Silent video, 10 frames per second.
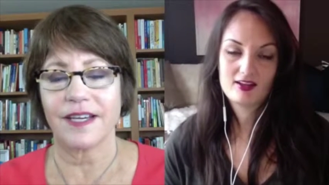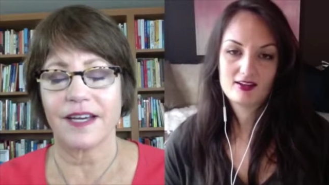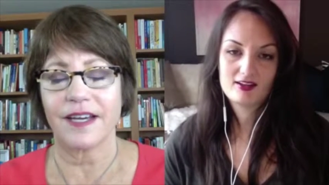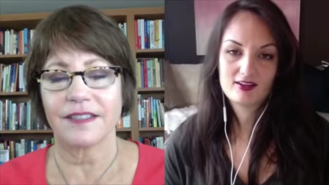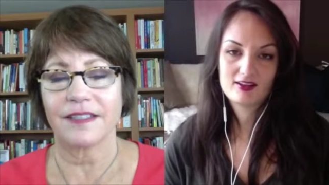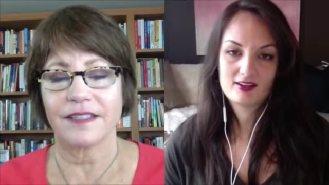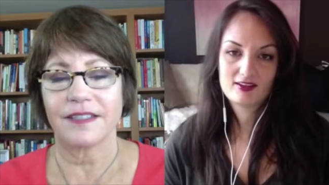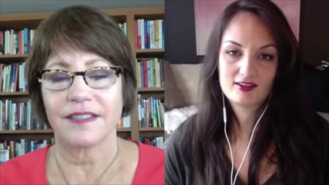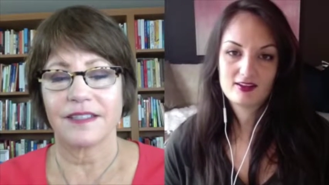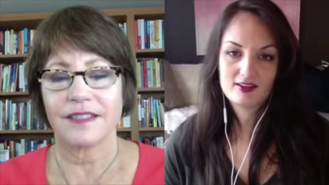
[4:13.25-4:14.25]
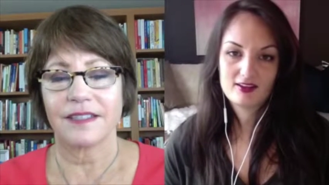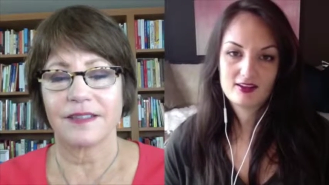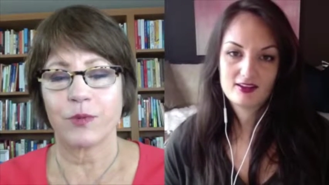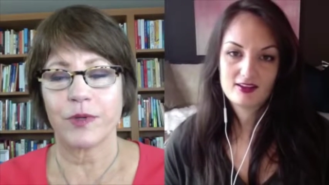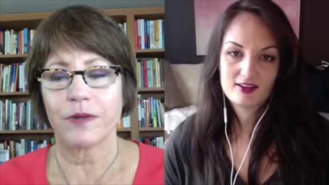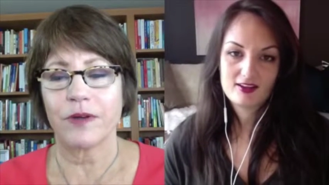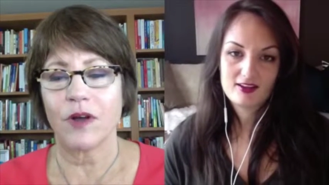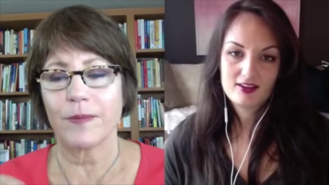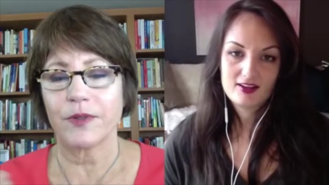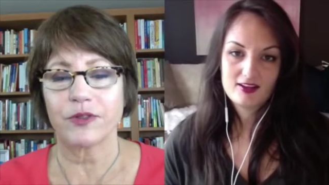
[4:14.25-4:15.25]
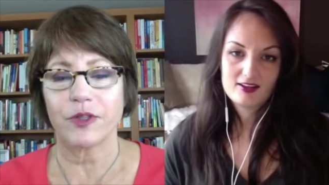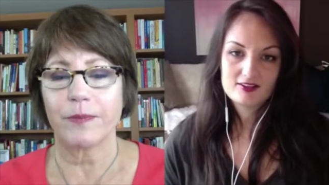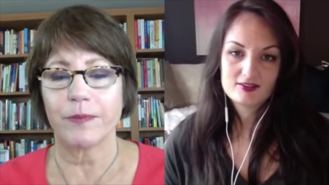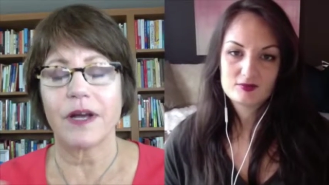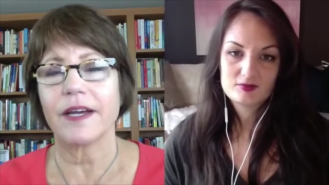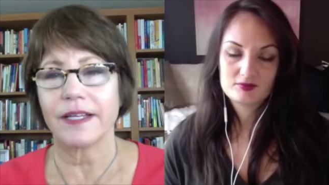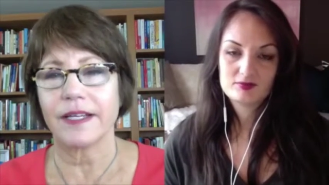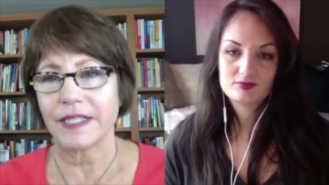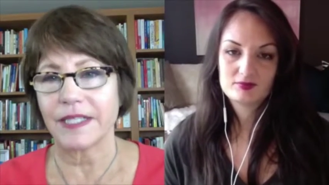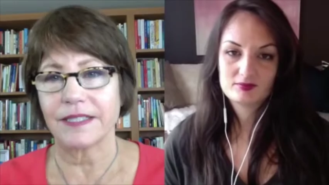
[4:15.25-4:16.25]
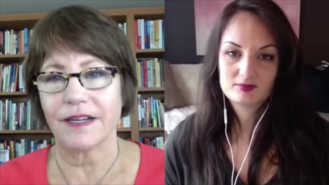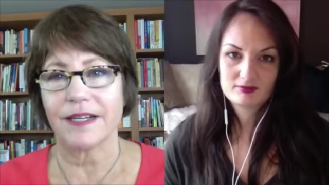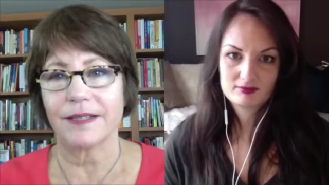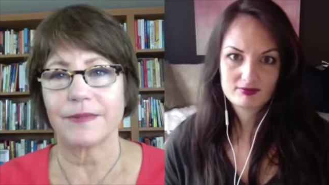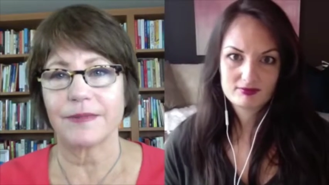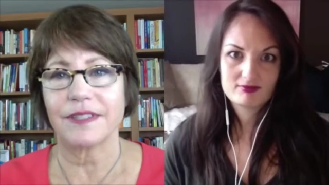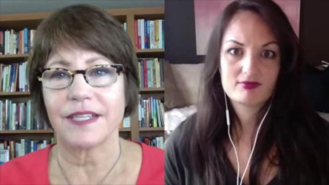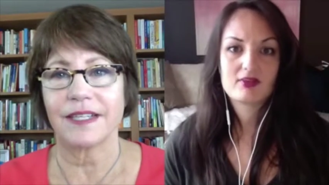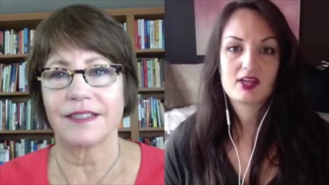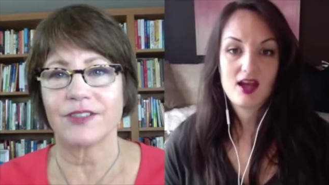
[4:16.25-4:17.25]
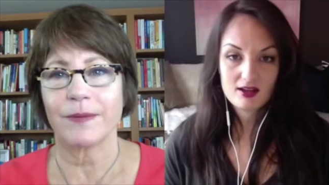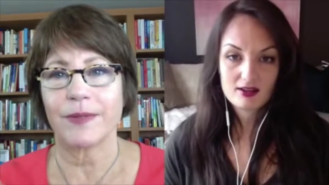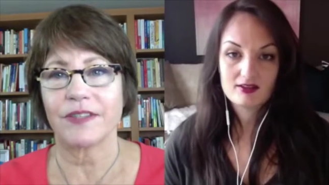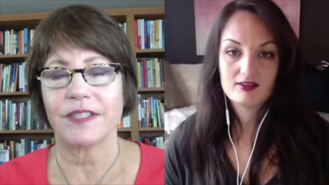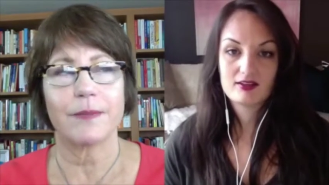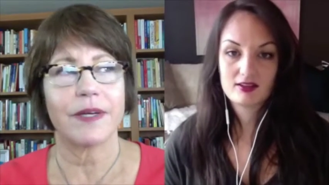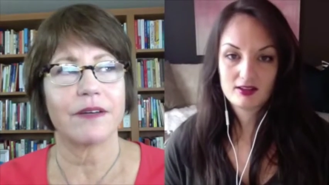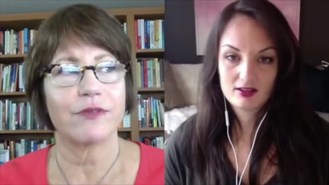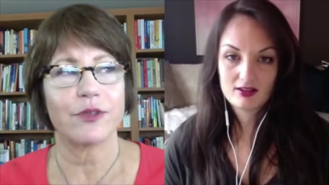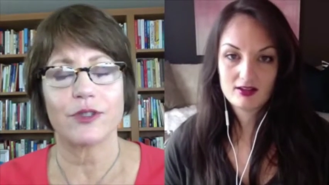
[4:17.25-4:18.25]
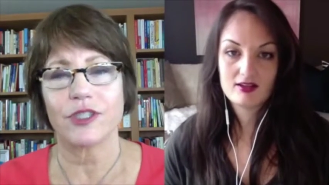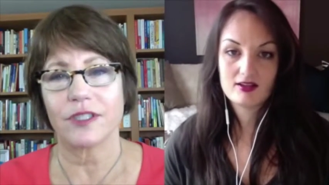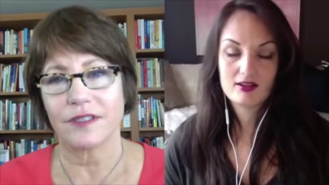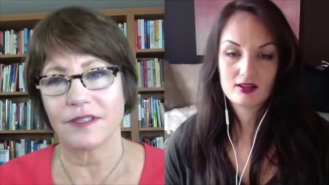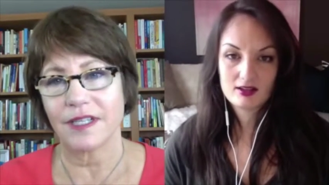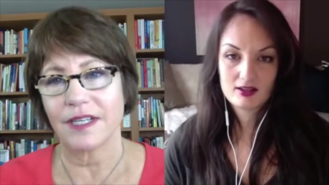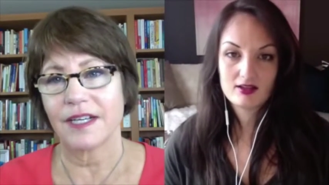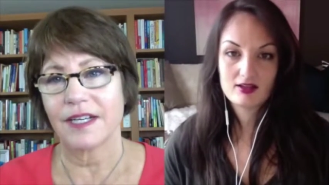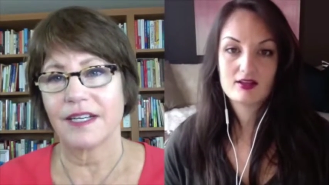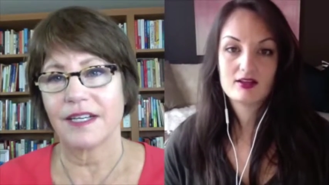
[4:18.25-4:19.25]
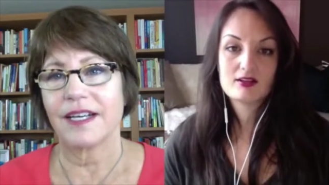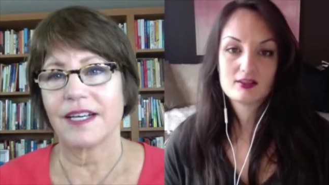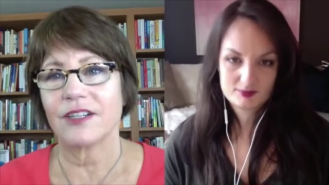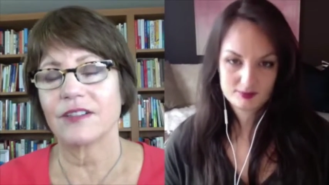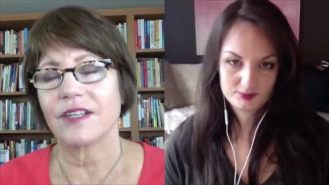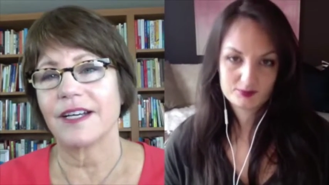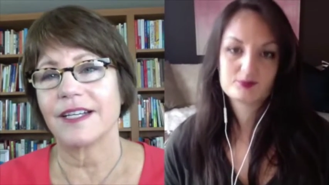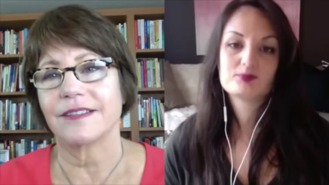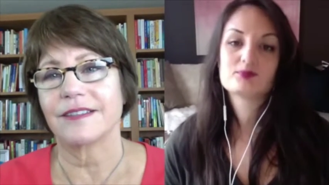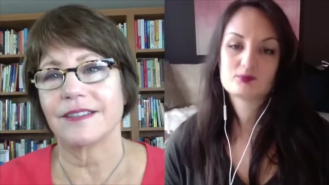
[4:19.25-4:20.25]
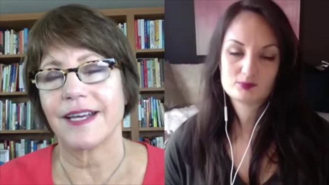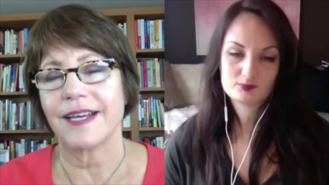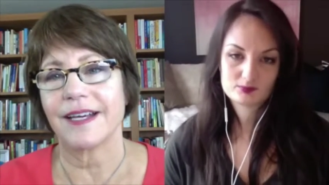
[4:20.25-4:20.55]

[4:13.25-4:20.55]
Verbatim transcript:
Speaker 1: that we almost are buying many times. And yeah. when think about Virgin airlines